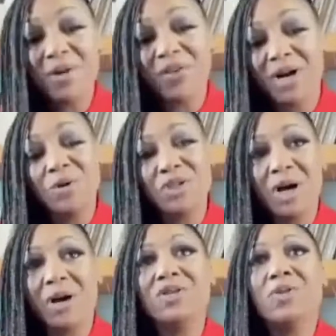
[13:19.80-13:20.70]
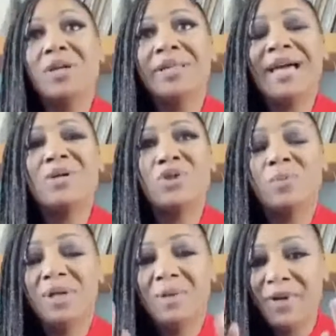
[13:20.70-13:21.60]
know, the coaching also, it allows you to
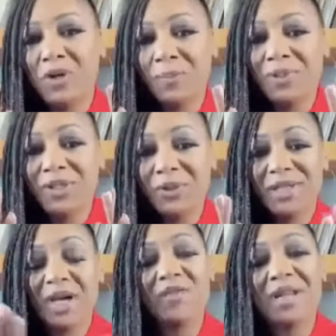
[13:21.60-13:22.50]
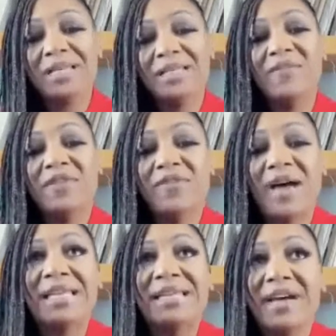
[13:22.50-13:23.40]
put a mirror up to yourself. And I love
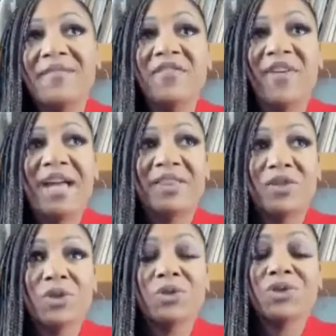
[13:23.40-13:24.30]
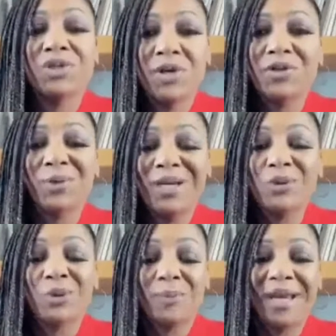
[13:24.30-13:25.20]
the fact that you're so
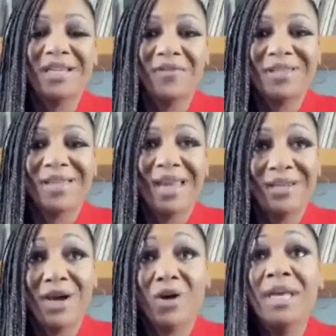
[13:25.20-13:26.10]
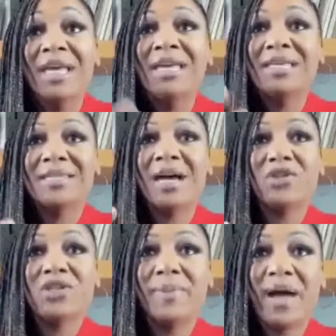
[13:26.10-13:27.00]
introspective and saying, no, it's not
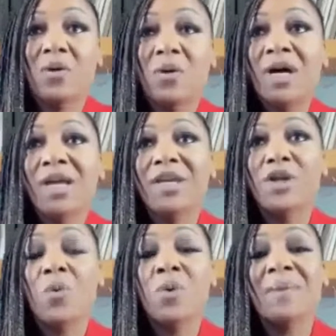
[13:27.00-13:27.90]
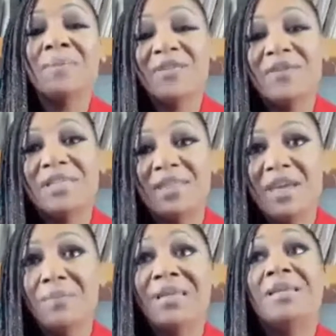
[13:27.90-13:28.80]
just about, you know, what I'm giving to
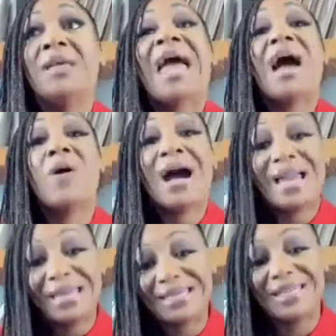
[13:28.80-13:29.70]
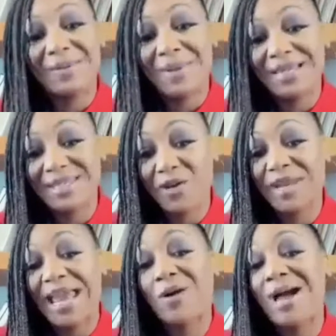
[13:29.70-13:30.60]
them, but how I can see myself
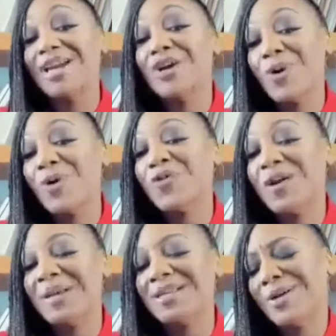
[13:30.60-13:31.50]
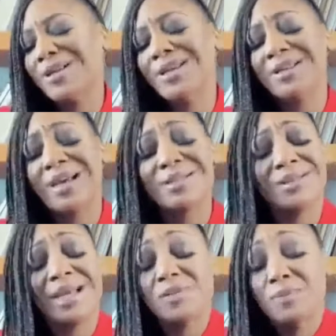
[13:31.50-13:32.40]
and how I can grow from it. So I think
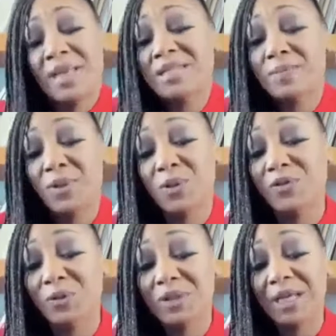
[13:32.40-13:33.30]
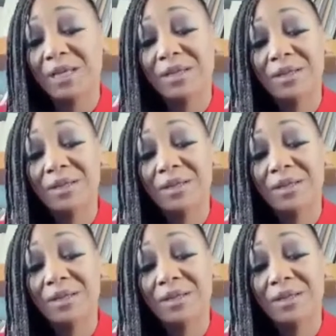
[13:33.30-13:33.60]
that's a beautiful thing.